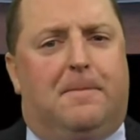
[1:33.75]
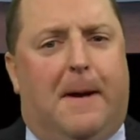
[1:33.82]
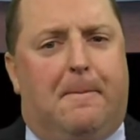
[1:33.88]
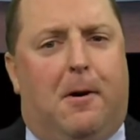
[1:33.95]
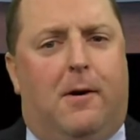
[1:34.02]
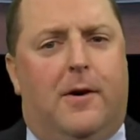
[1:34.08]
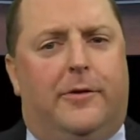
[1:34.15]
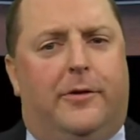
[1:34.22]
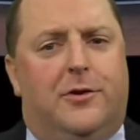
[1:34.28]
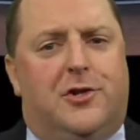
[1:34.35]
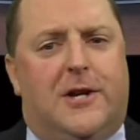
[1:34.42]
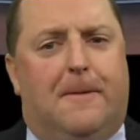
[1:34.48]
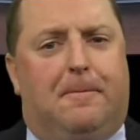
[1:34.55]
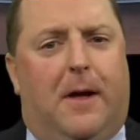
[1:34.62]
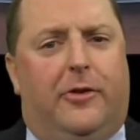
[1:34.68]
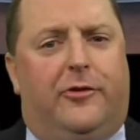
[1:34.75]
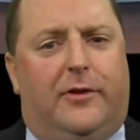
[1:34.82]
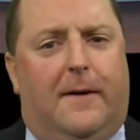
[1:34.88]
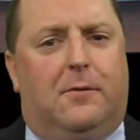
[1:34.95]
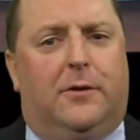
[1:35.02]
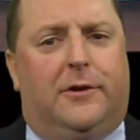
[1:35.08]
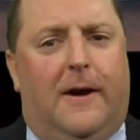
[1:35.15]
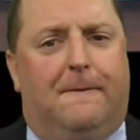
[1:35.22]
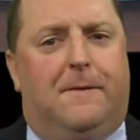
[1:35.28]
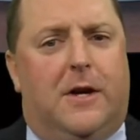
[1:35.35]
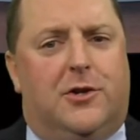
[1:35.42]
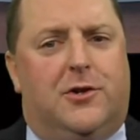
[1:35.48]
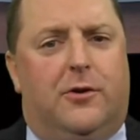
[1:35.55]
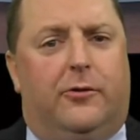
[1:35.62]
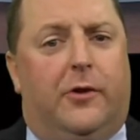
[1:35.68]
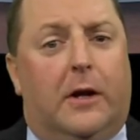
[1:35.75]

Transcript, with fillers: bipartisanship on several tough issues,